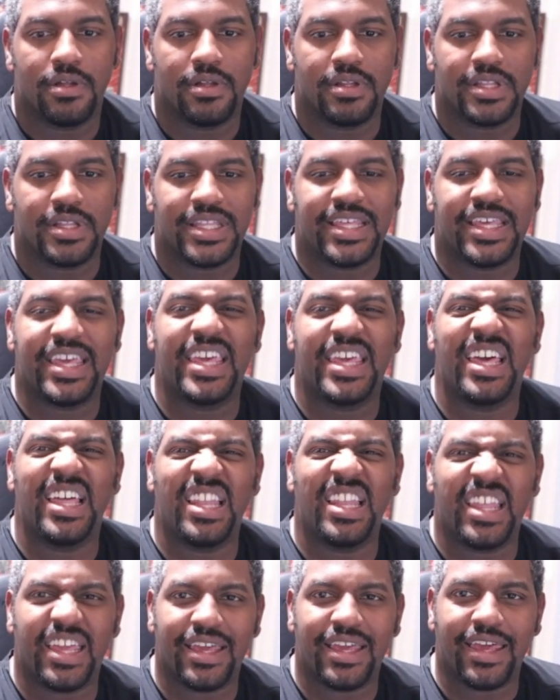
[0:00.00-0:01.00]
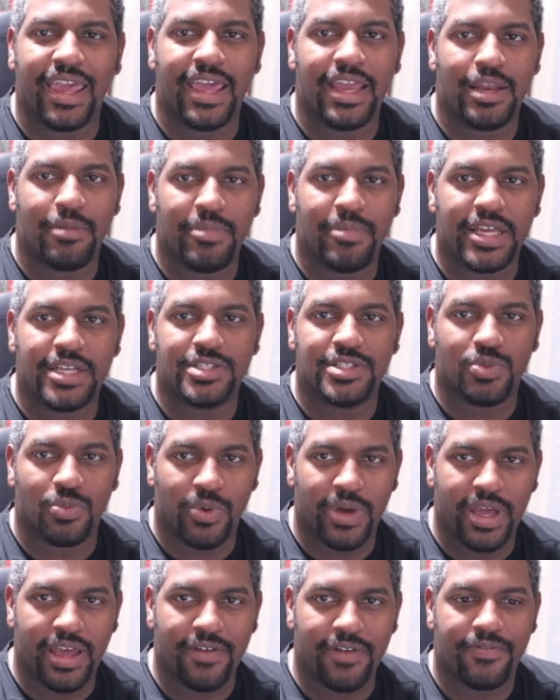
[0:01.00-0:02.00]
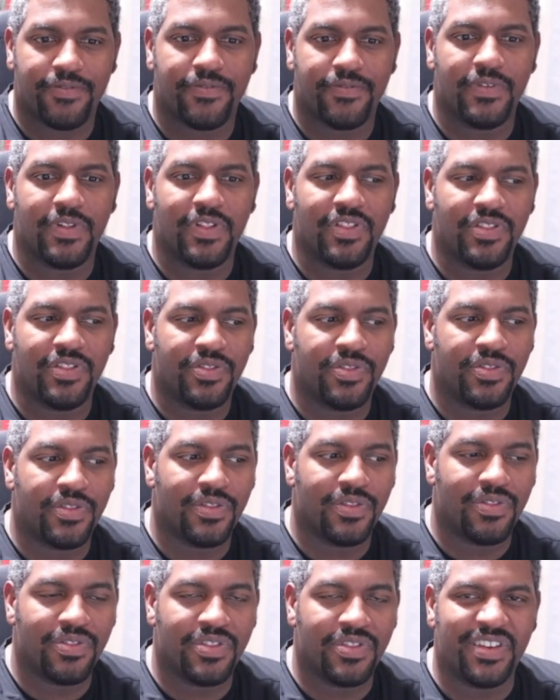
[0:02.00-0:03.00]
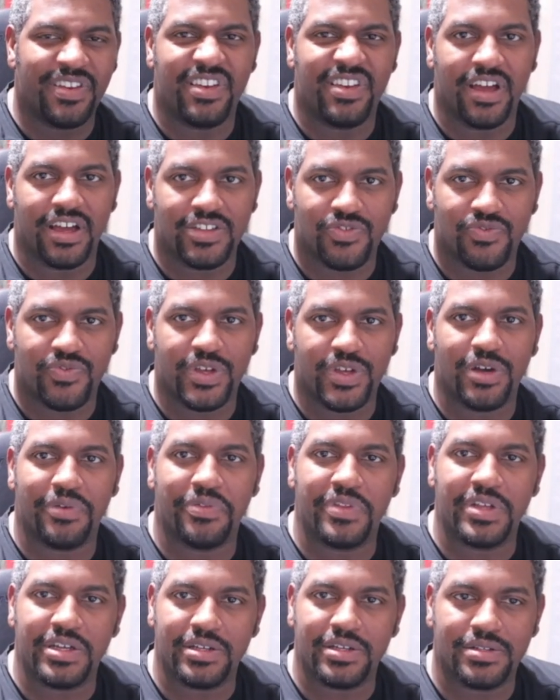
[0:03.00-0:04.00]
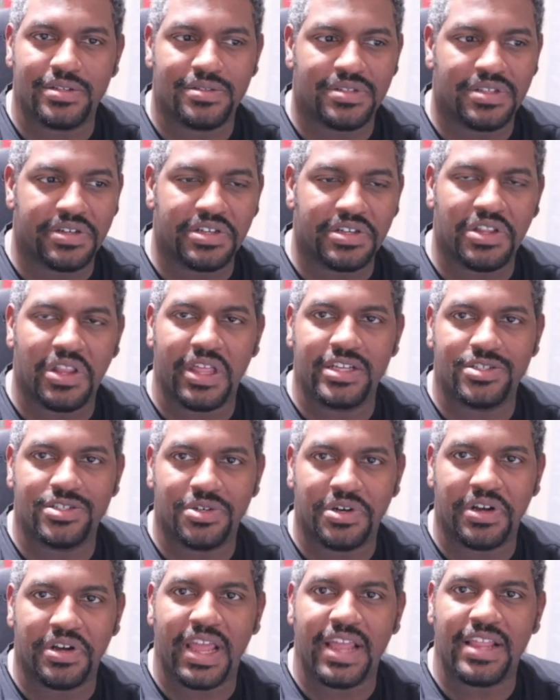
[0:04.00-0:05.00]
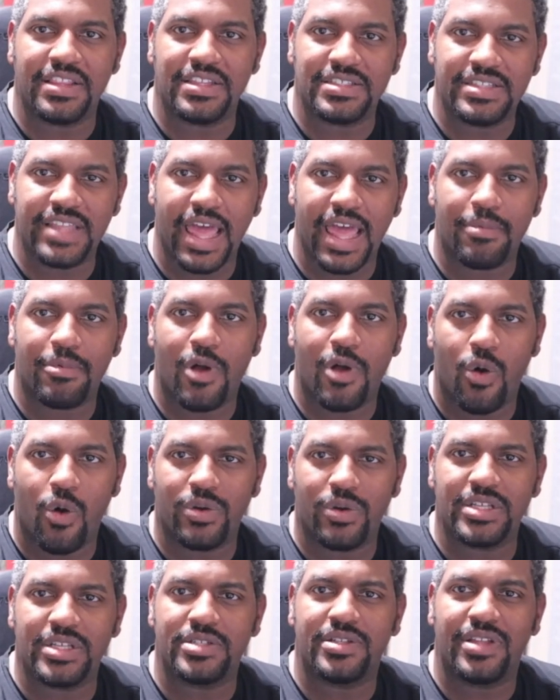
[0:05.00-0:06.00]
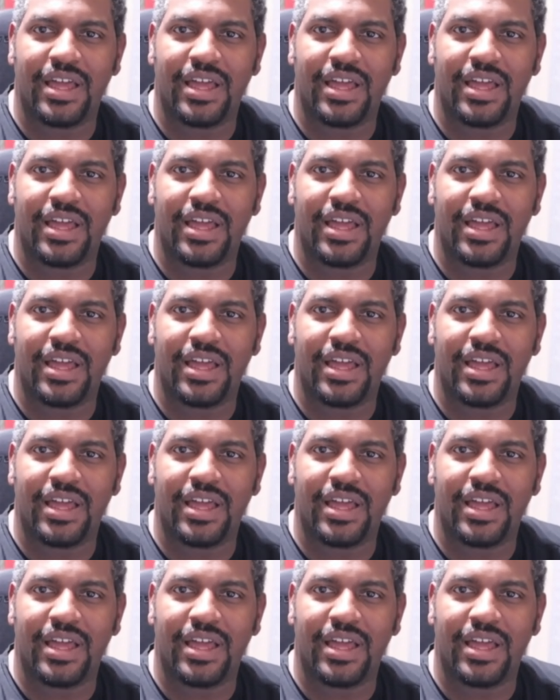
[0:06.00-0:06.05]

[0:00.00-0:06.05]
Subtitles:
killing enemies with the dust field, the glacial grenade, the snap cold.